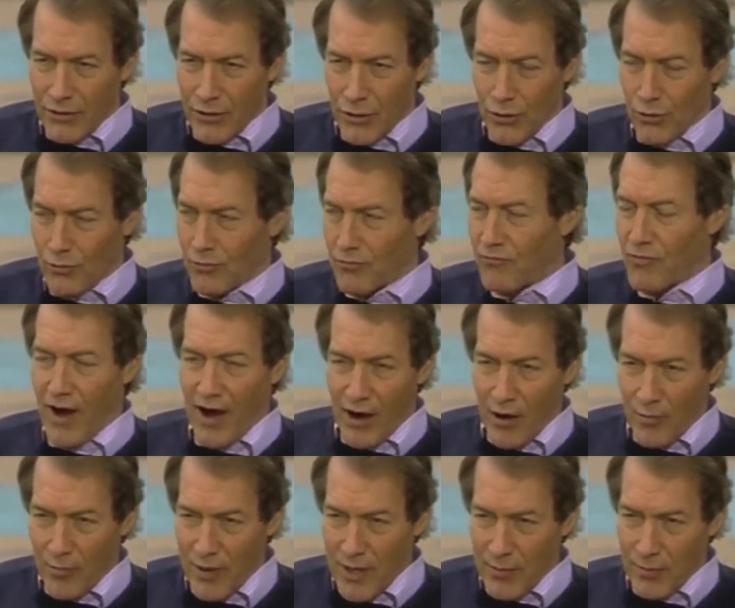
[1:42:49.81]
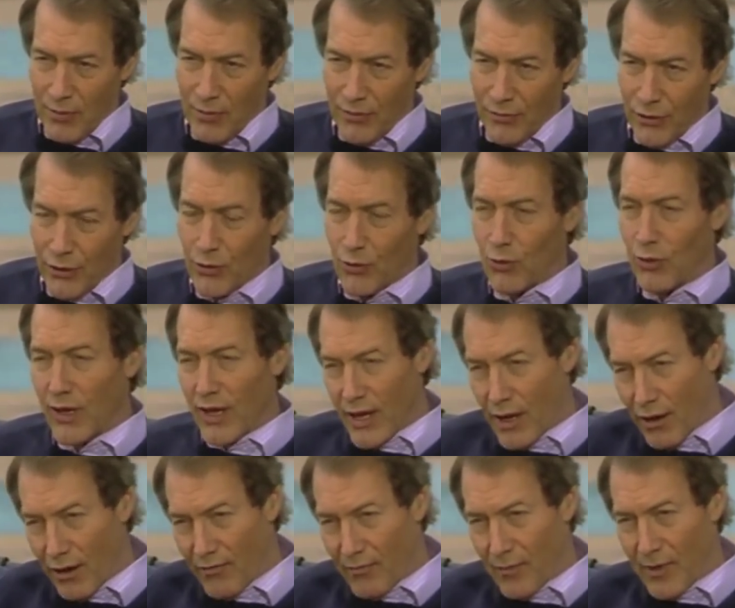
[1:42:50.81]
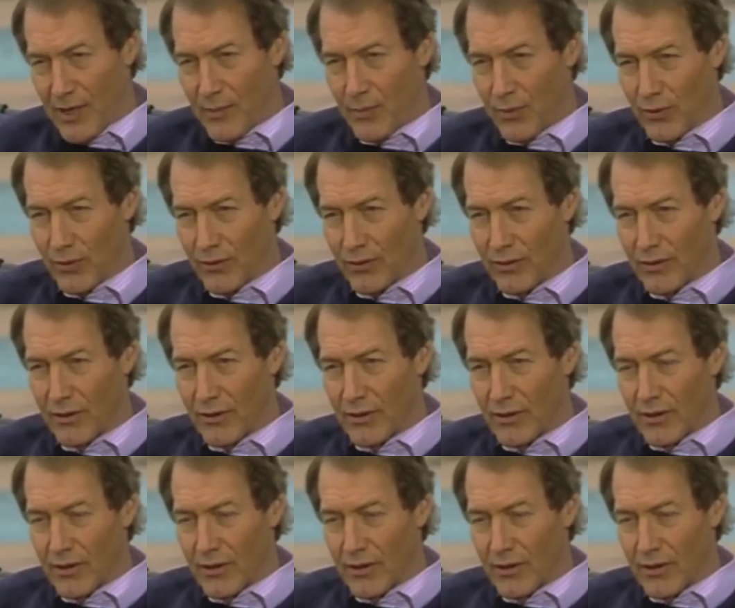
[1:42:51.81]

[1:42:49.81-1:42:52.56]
Do you fire people? Do you lay off people?